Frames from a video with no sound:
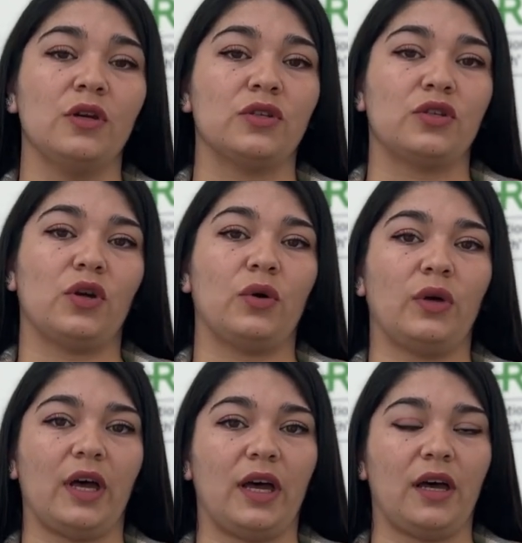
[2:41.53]

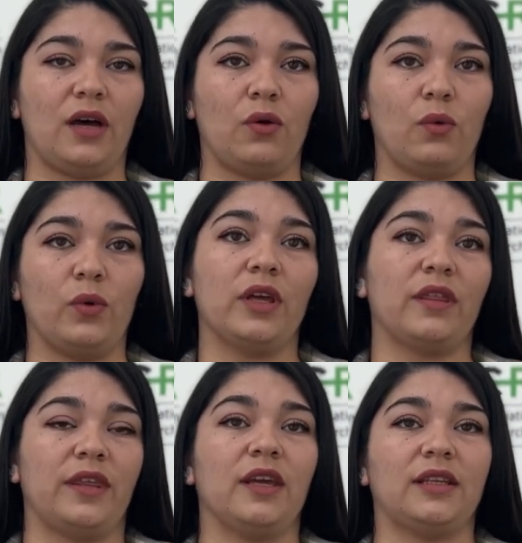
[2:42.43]
So we
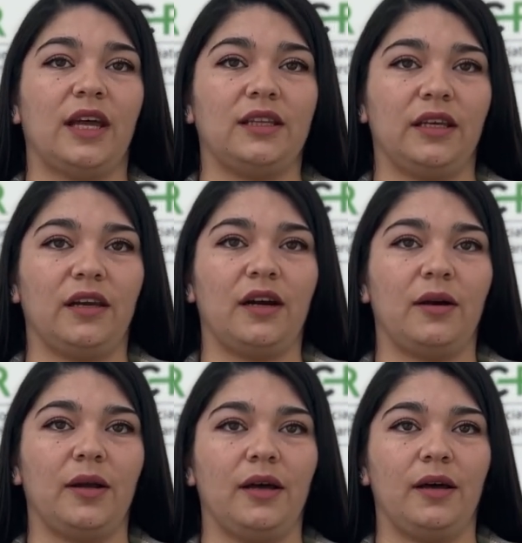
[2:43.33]
think that they
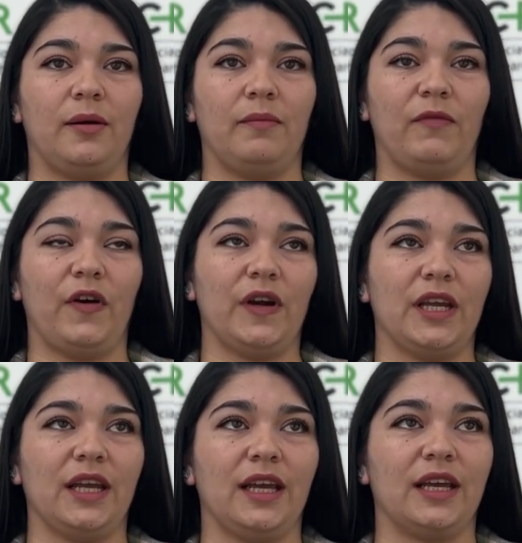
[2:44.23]
are
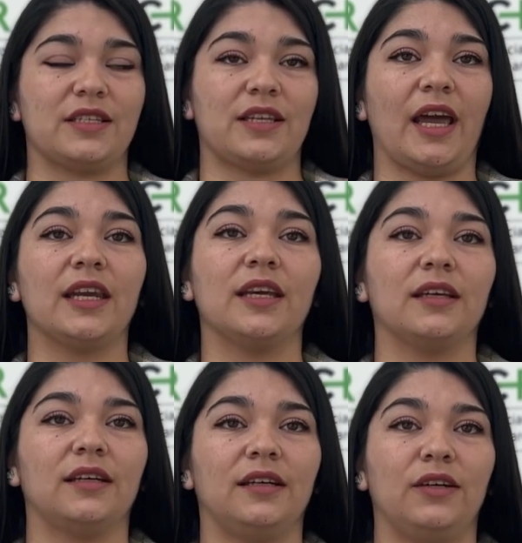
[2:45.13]
very
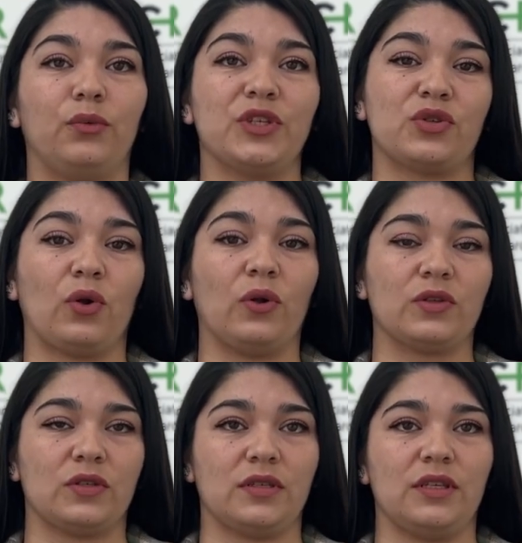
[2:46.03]
exciting
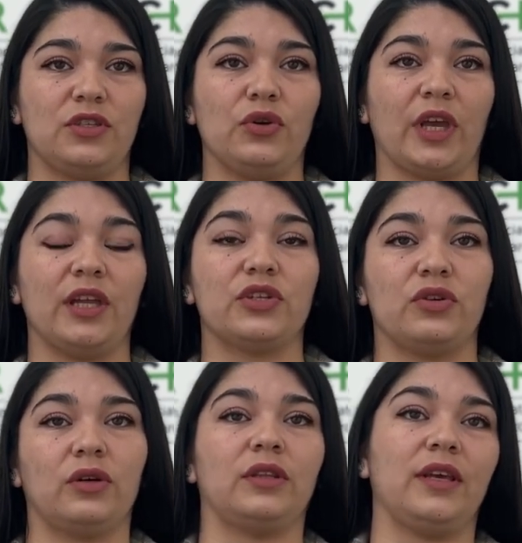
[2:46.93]
results, since you can
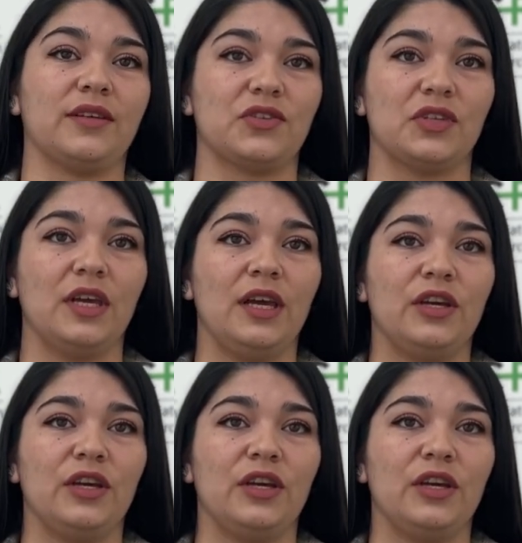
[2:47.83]
take this